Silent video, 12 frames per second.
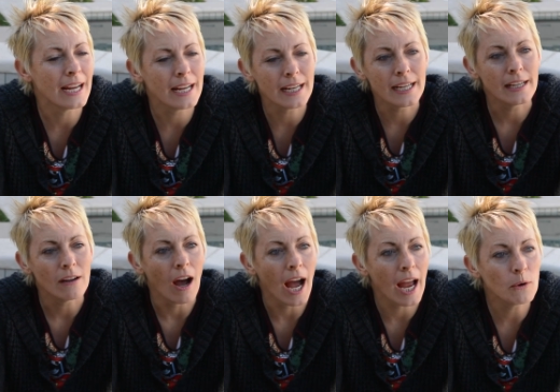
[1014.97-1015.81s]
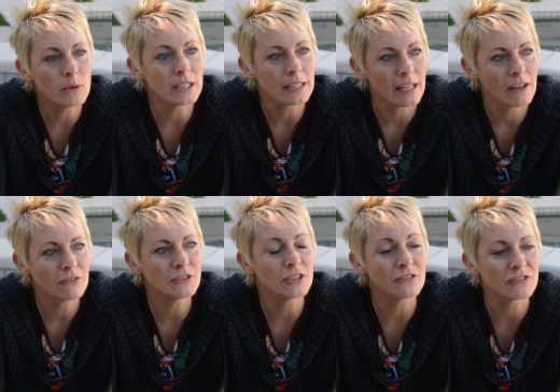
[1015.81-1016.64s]
I would
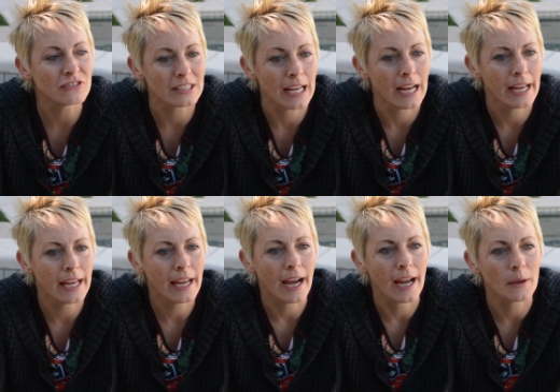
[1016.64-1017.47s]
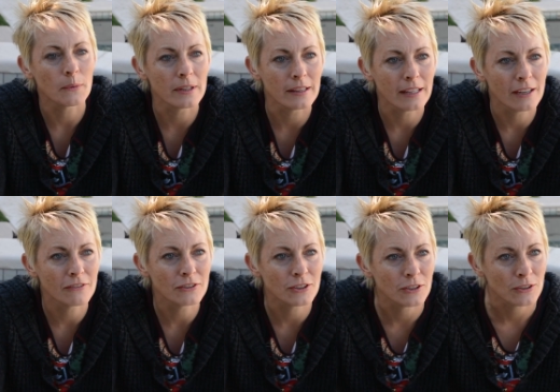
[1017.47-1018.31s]
love to fly. I would
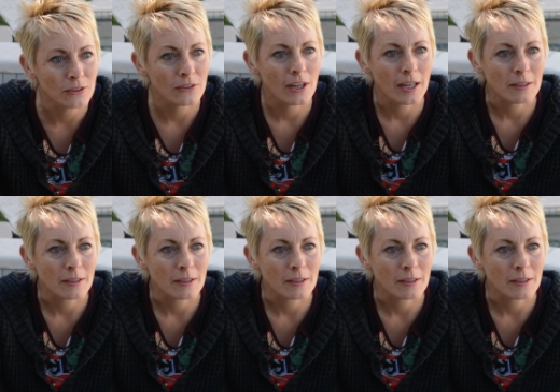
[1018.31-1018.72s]
love to,